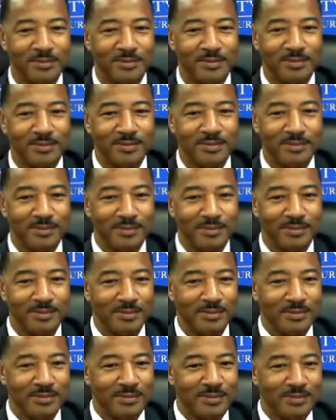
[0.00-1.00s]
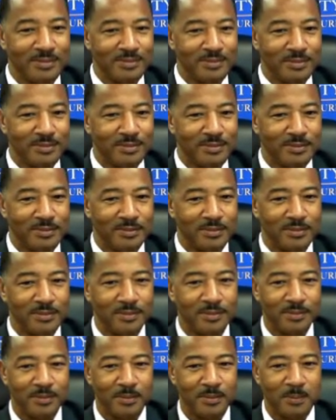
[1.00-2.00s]

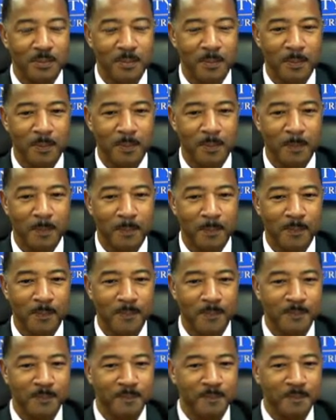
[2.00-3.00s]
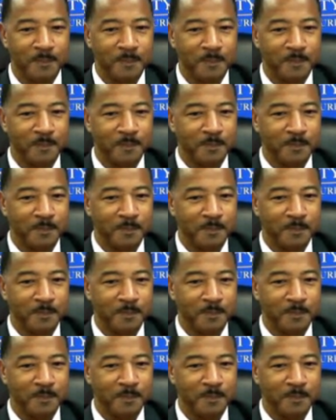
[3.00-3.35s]
No words are spoken by the person on screen.